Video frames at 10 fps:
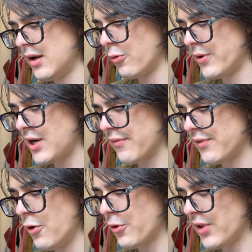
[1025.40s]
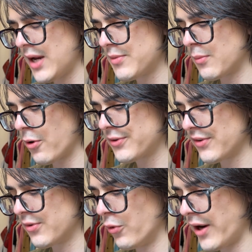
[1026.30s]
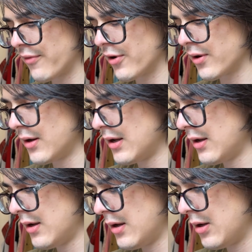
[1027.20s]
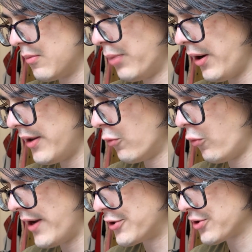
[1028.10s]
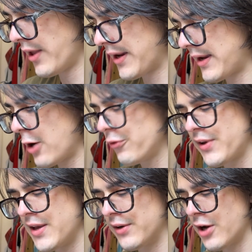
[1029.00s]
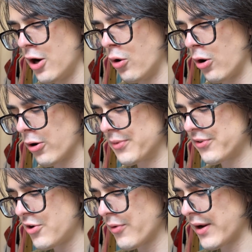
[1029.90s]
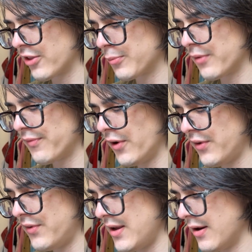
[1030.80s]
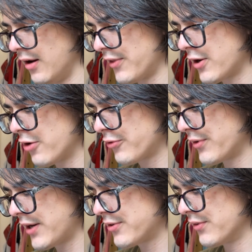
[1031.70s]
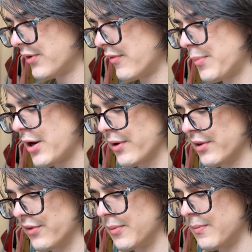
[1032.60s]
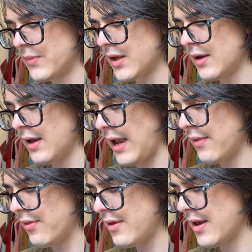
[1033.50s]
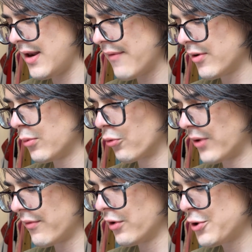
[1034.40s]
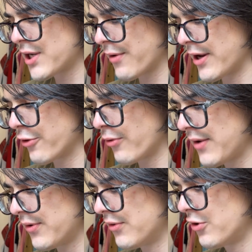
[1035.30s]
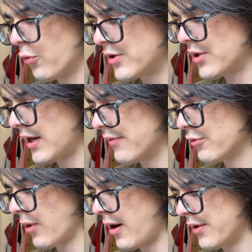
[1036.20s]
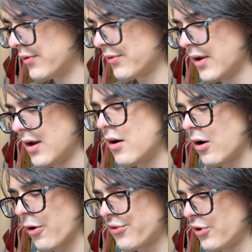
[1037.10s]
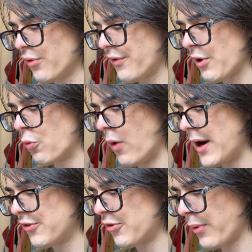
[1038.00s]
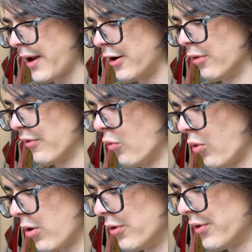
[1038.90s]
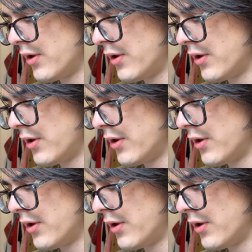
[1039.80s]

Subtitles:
which have no claim to Marxism whatever, but which, like Kautsky and co., are obscuring the profundity of the contradictions of imperialism, and the inevitable revolutionary crisis to which it gives rise, are still very widespread over the world.